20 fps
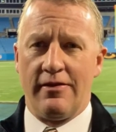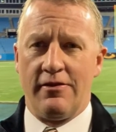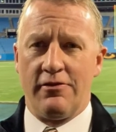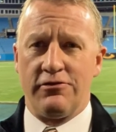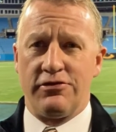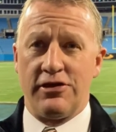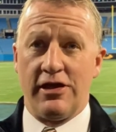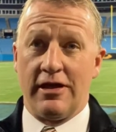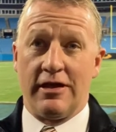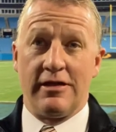
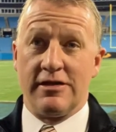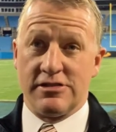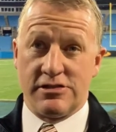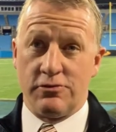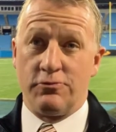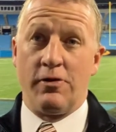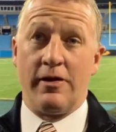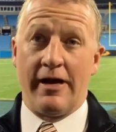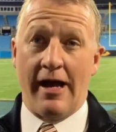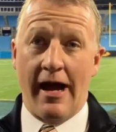Their thinking
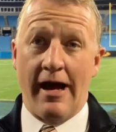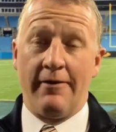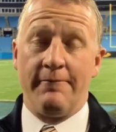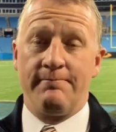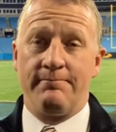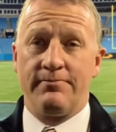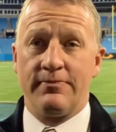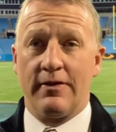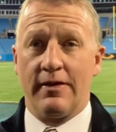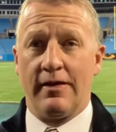is to win
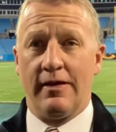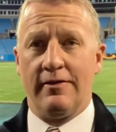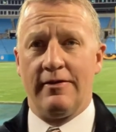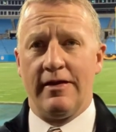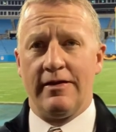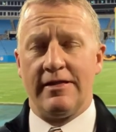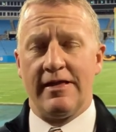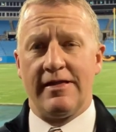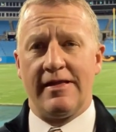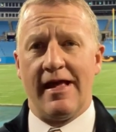out,
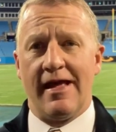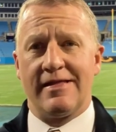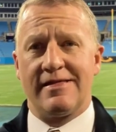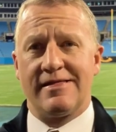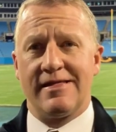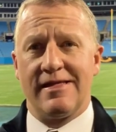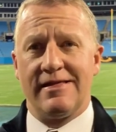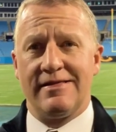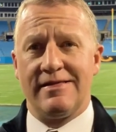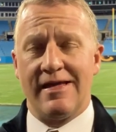and they did
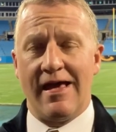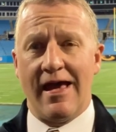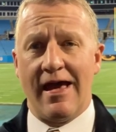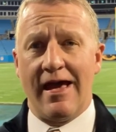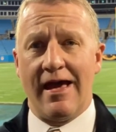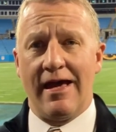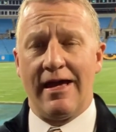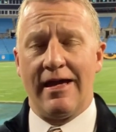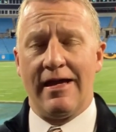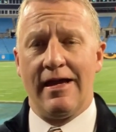that
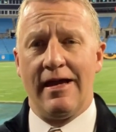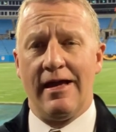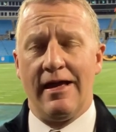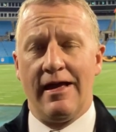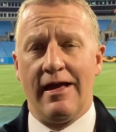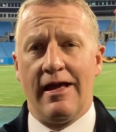today.